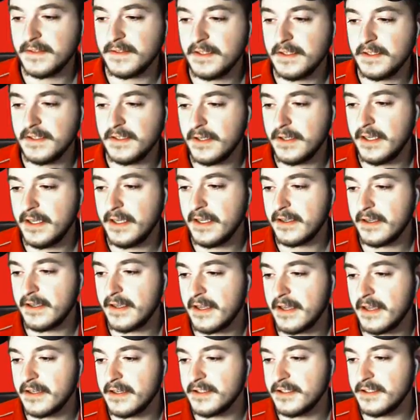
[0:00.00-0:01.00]
if we can't
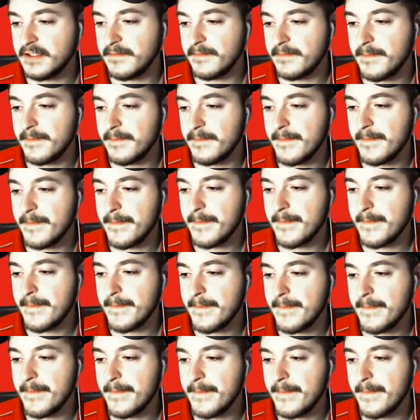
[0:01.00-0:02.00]
catch it.
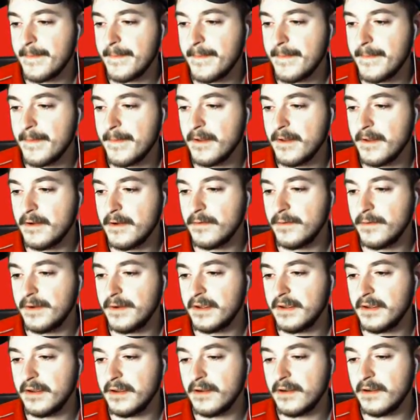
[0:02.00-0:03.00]
There we
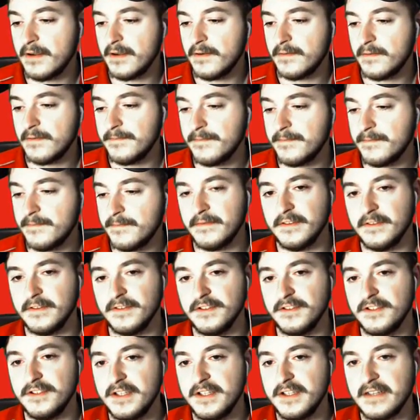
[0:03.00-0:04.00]
go.
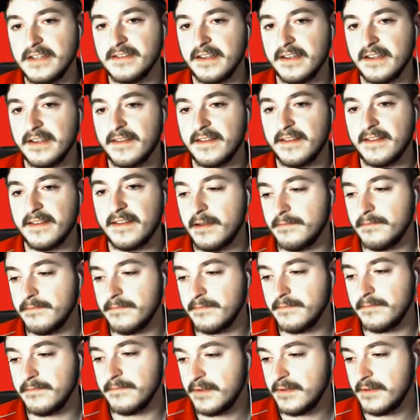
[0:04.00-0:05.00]
Just like that.
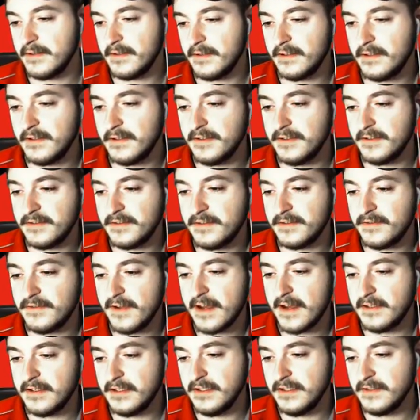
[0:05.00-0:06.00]
Good
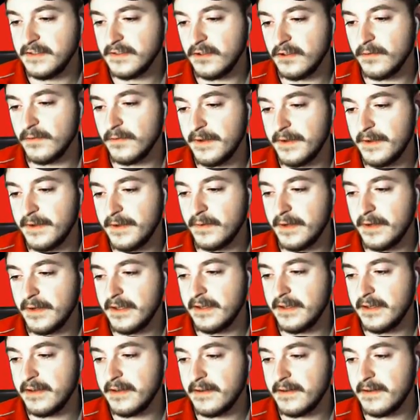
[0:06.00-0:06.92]
strategies always win.